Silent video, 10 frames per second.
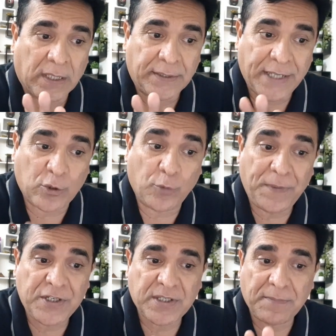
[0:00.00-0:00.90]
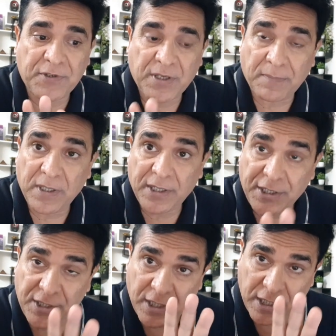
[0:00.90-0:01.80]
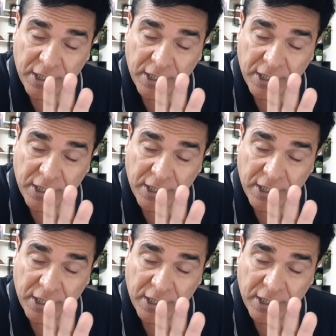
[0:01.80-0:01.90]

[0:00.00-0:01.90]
There could be some trouble in